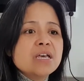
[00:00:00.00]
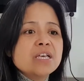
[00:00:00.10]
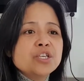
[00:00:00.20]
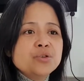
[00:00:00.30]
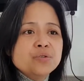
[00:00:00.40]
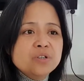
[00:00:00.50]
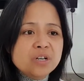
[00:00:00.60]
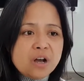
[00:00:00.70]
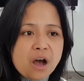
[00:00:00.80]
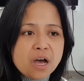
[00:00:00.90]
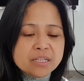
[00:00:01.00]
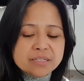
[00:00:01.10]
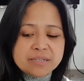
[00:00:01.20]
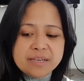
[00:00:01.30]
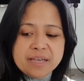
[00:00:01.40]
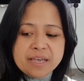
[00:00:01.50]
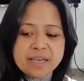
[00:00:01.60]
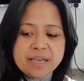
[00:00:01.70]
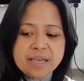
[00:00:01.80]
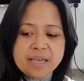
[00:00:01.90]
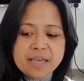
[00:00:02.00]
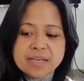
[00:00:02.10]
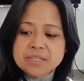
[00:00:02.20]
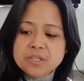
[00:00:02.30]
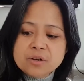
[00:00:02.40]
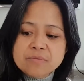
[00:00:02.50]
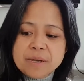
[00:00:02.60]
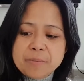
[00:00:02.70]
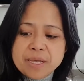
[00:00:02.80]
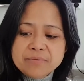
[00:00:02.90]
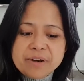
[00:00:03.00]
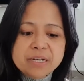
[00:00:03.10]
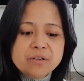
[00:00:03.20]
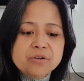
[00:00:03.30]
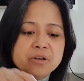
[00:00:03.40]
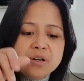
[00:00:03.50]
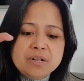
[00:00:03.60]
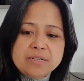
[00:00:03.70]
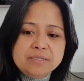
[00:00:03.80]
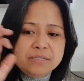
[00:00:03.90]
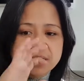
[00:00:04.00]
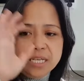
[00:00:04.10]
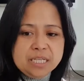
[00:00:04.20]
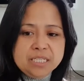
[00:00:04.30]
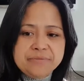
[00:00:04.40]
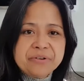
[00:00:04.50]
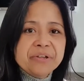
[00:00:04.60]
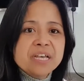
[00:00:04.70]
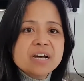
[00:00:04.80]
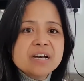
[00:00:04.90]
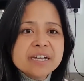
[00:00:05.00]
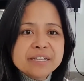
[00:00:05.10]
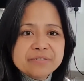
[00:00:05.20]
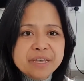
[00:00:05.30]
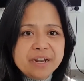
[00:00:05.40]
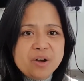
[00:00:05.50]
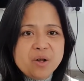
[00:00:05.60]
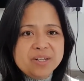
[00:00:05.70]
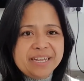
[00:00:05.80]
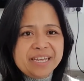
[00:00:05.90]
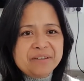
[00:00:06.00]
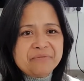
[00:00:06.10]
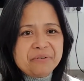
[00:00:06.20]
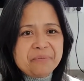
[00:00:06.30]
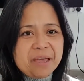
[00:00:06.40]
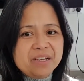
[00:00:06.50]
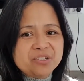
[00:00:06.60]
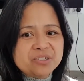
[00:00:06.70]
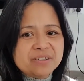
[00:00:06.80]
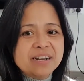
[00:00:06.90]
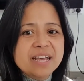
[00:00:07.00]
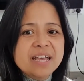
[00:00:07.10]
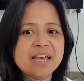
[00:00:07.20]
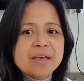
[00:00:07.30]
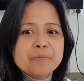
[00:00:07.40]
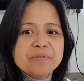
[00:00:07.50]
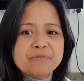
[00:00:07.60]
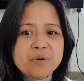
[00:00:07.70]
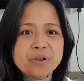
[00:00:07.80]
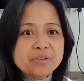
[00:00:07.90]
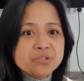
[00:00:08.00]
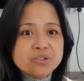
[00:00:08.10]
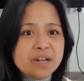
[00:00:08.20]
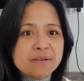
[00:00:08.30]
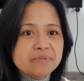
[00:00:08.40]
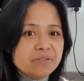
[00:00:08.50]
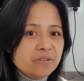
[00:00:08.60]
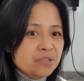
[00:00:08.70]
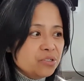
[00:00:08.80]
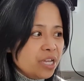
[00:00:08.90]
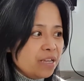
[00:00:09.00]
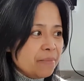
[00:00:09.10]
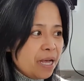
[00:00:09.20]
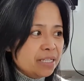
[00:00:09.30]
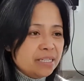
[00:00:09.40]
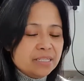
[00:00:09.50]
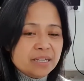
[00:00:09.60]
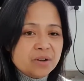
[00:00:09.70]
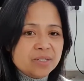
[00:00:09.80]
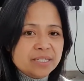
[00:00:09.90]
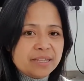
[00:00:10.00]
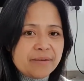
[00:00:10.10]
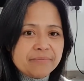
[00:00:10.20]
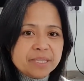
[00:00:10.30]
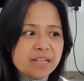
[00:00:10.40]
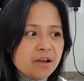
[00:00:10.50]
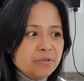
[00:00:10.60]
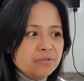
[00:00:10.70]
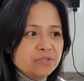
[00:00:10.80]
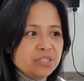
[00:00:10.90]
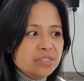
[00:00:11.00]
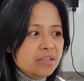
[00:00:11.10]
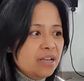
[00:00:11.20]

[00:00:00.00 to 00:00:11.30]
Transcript: you got. So my best friend Google, he is very kind. You get all the information. Before you should have, you take magazines and all this stuff, but now you just